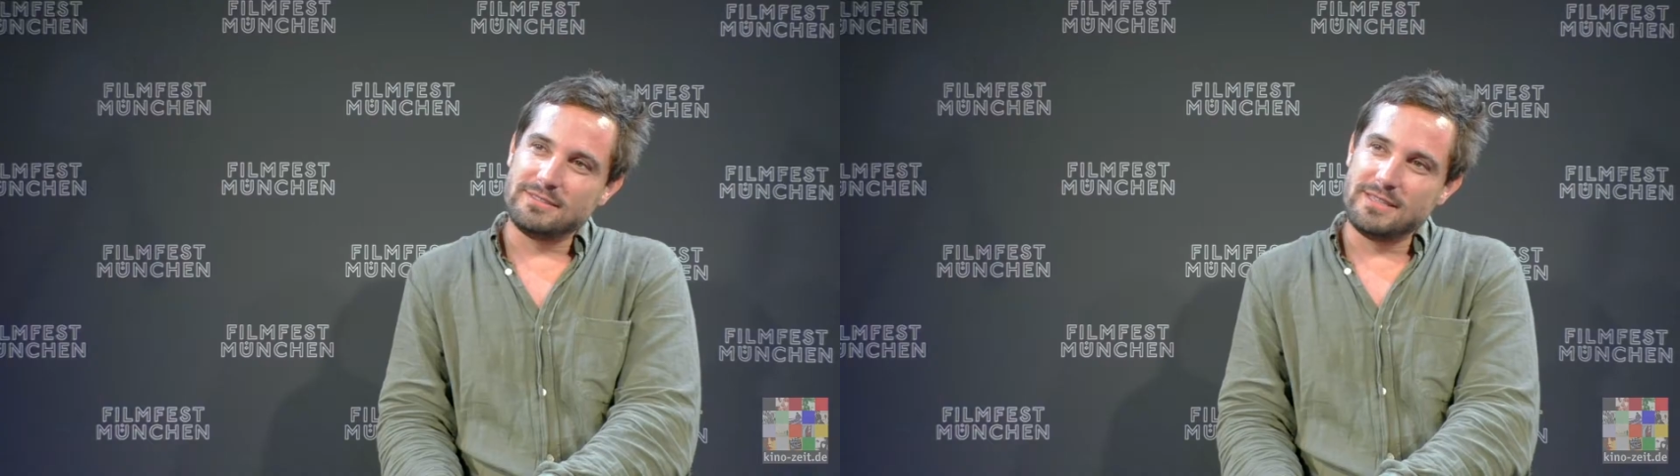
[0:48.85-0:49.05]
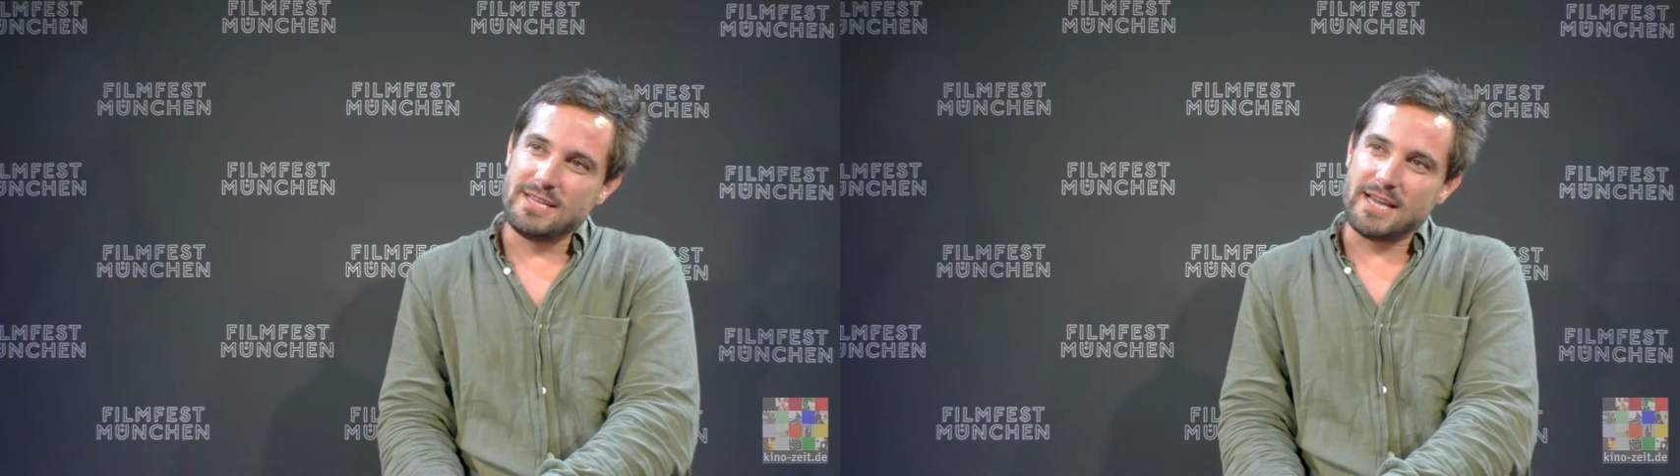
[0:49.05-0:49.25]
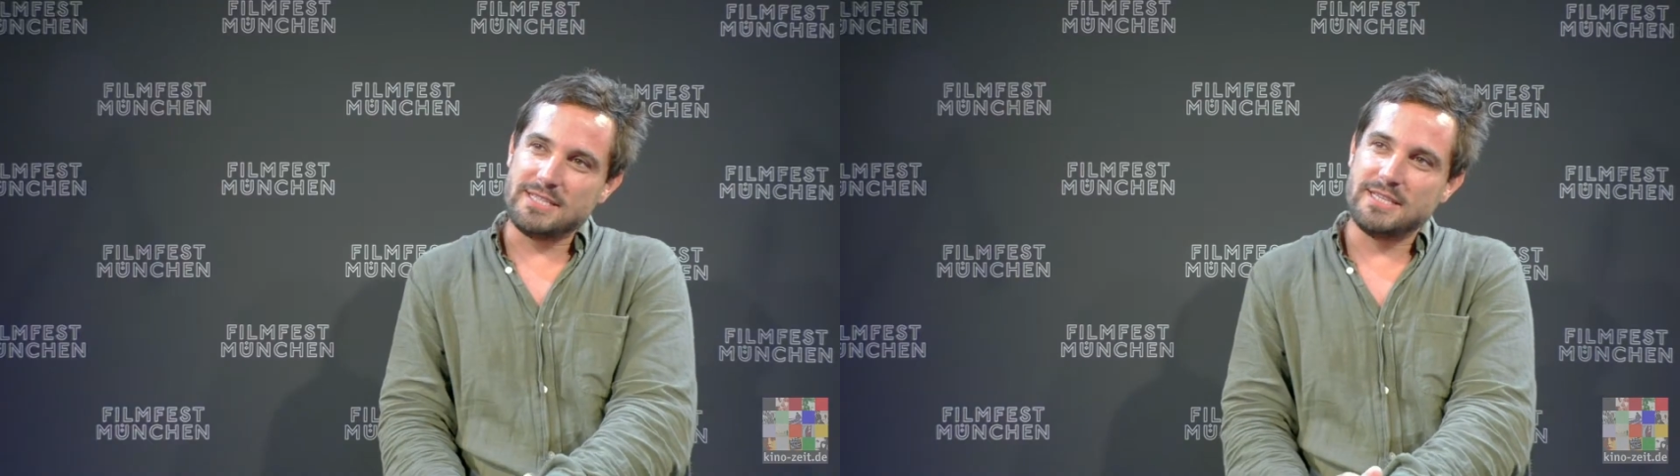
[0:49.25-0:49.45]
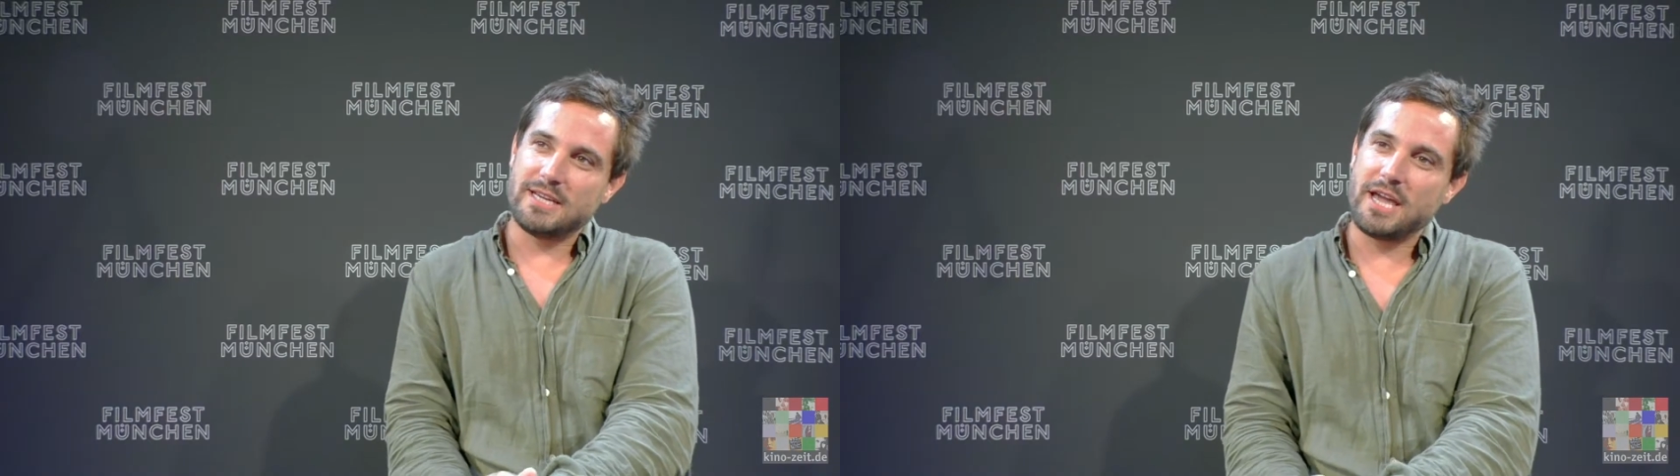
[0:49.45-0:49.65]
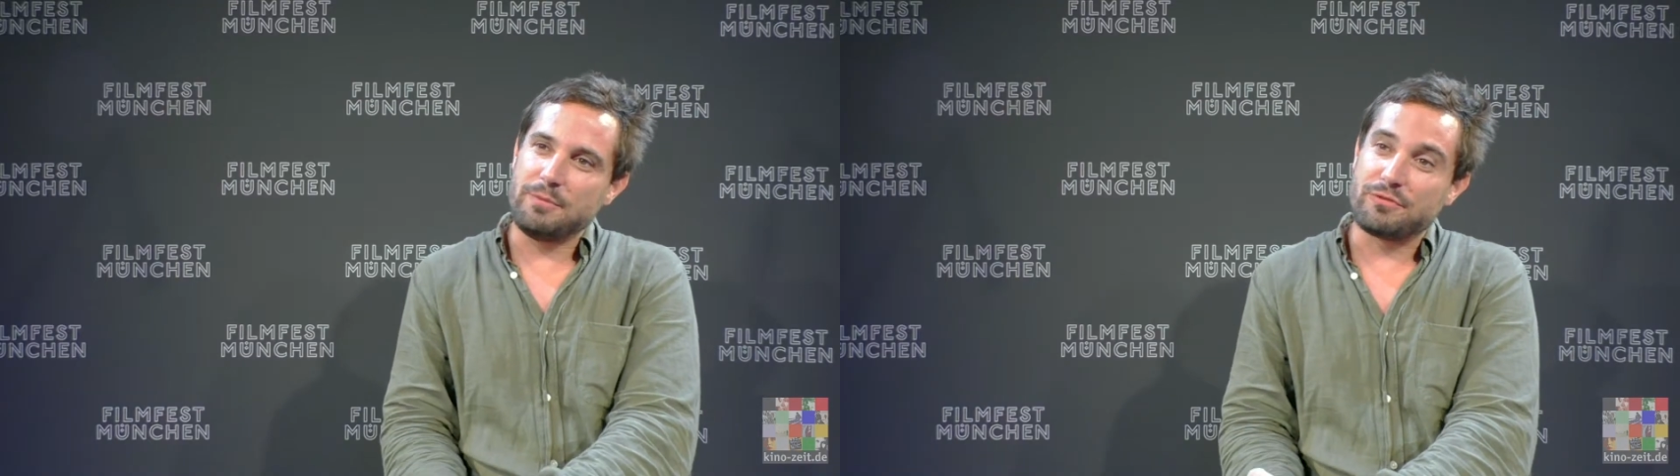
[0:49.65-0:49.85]
The
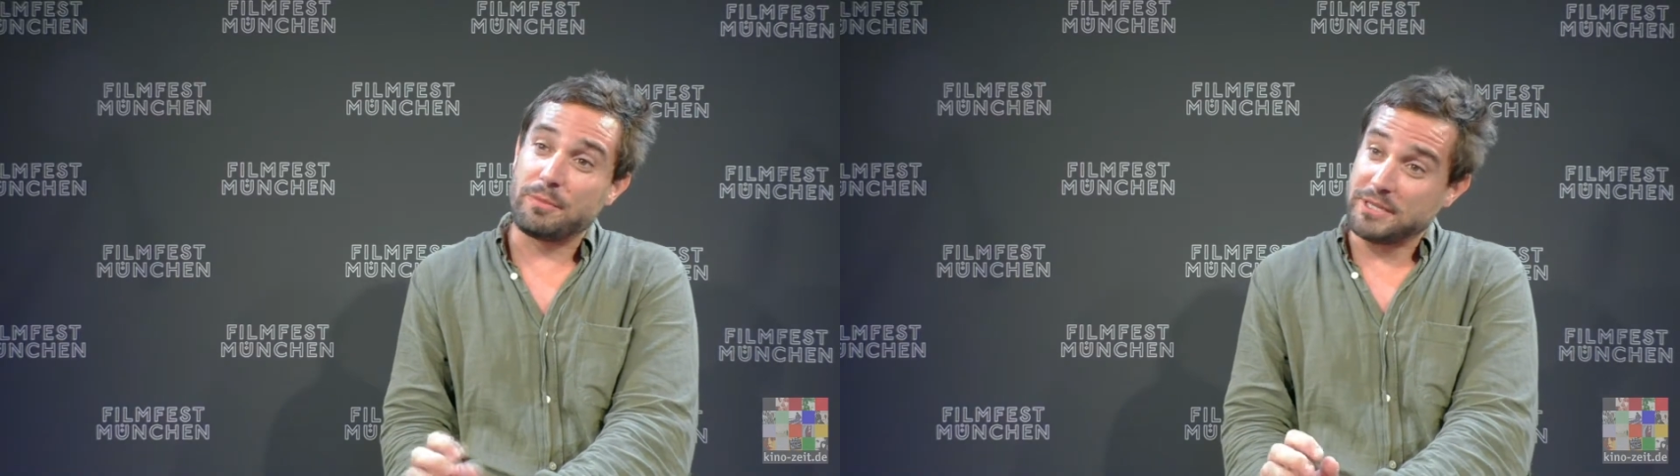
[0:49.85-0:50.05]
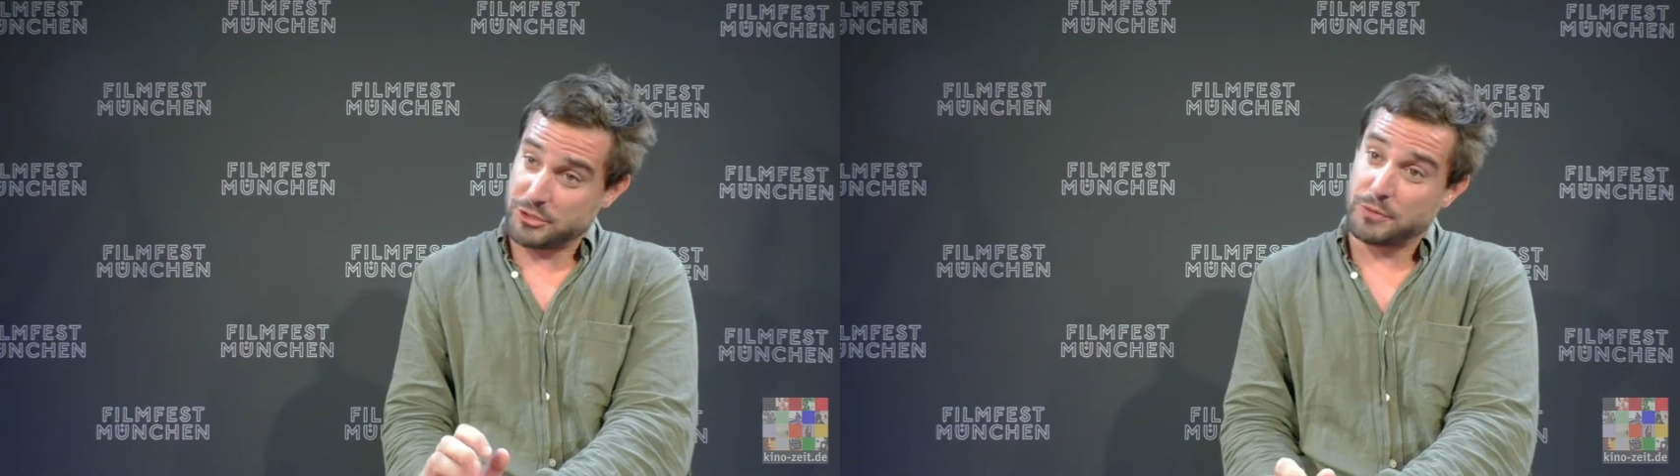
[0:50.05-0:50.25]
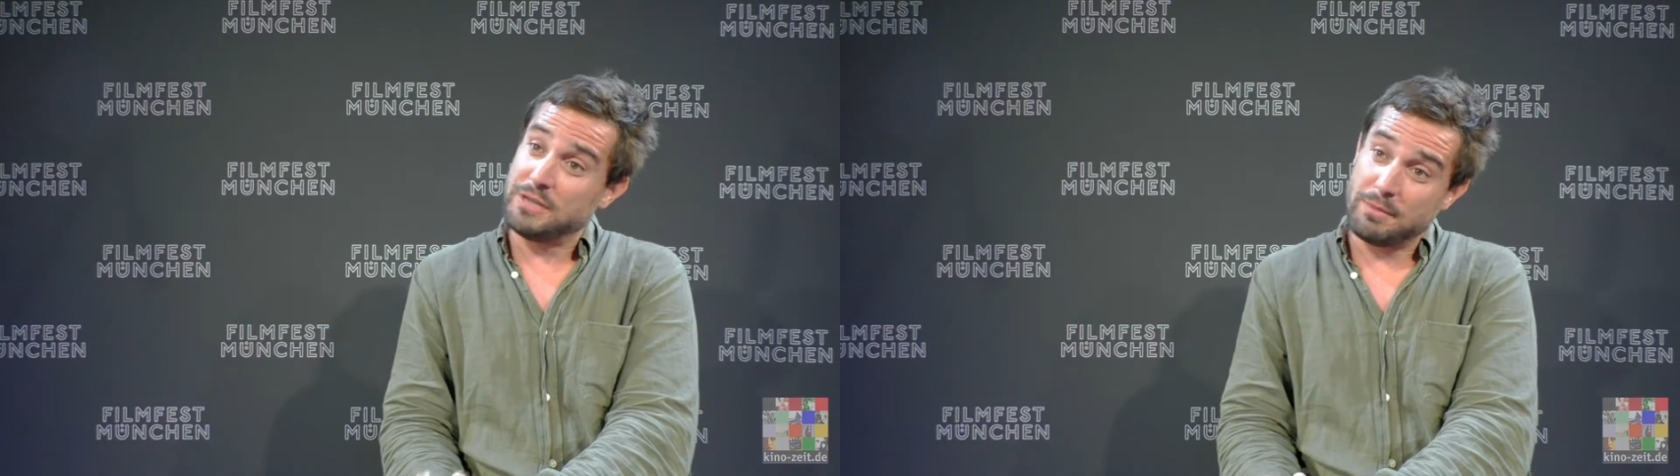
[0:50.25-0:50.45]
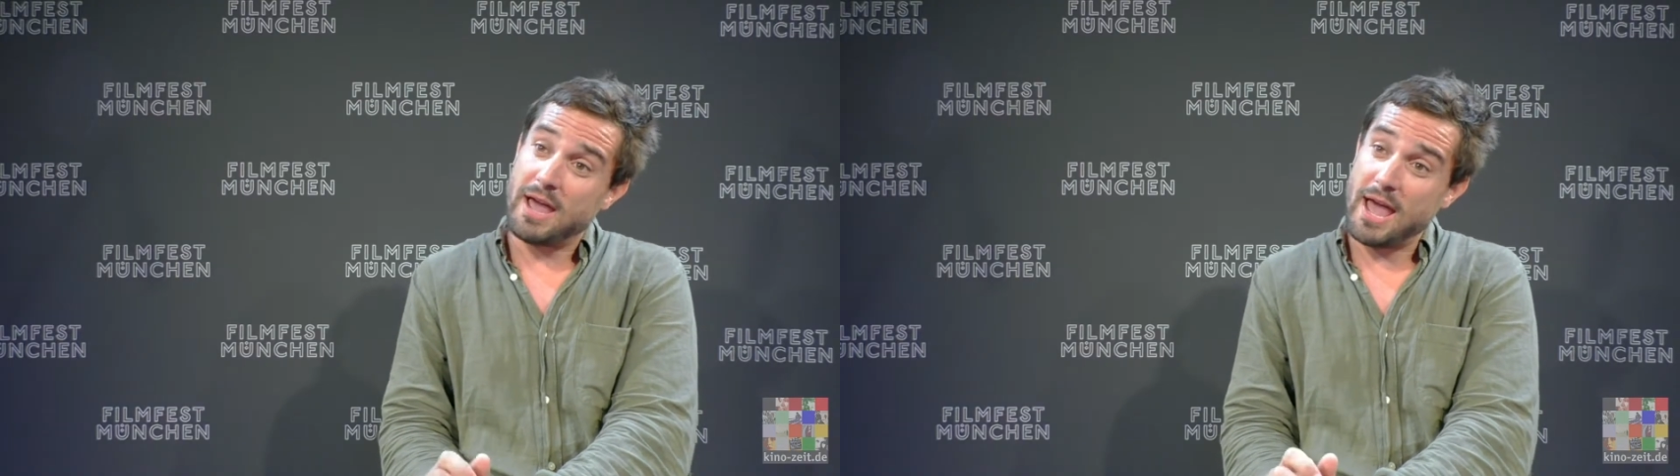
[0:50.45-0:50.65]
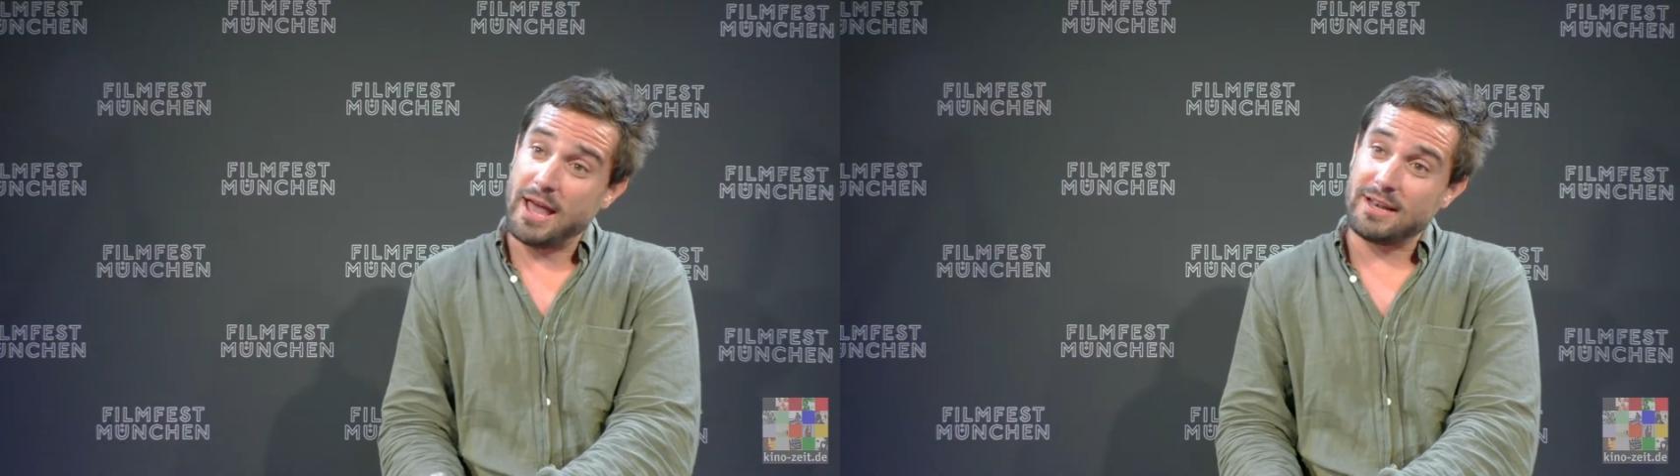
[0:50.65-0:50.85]
idea came from a dream
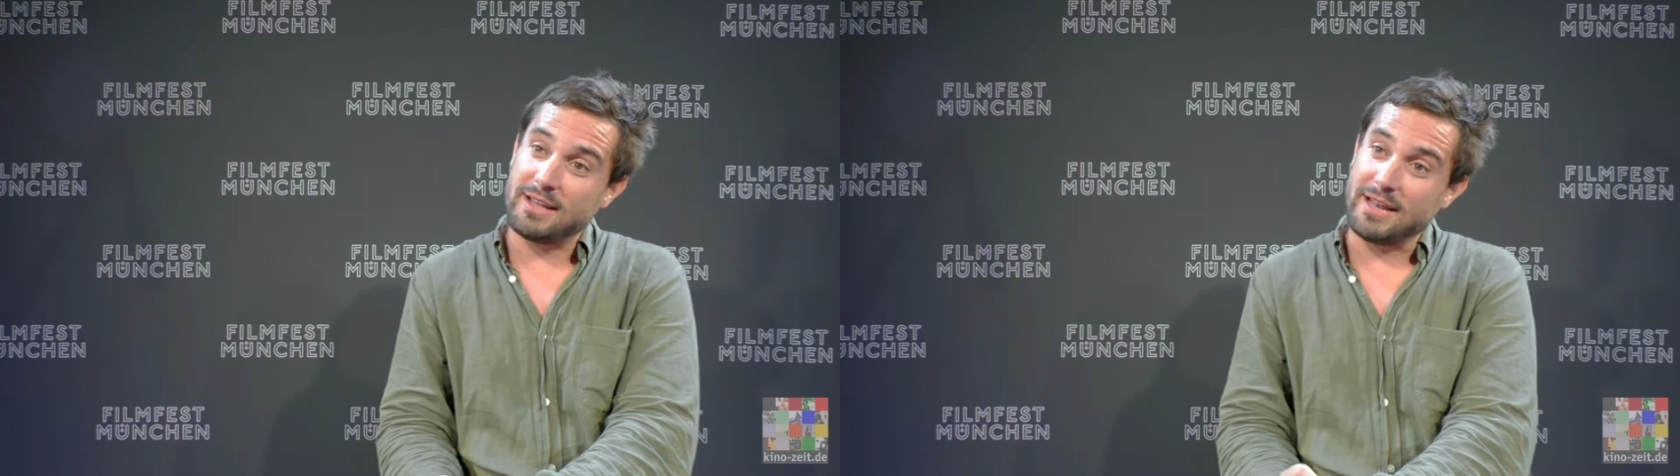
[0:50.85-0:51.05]
I had